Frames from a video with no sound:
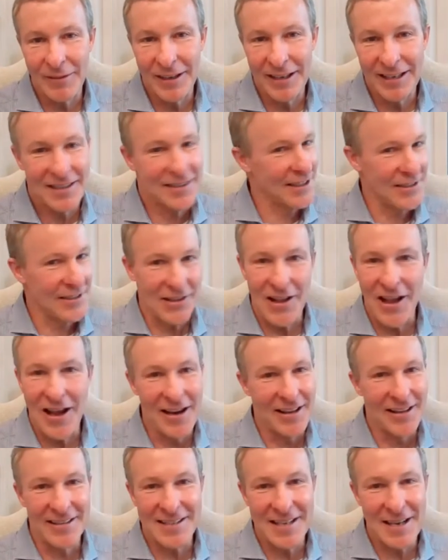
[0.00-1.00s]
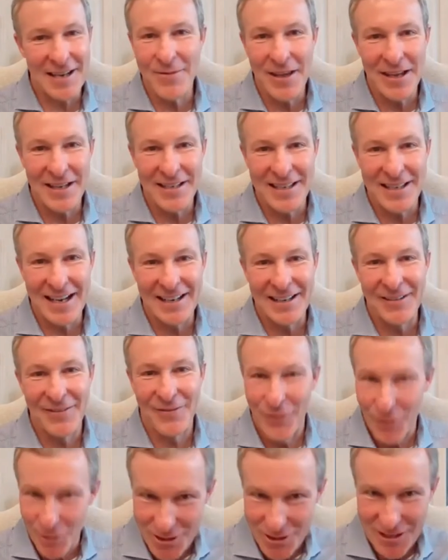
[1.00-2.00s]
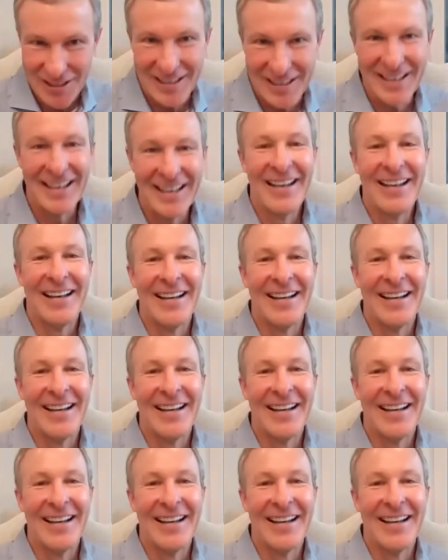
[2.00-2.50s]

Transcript: He says a lot of the same things I did, fortunately.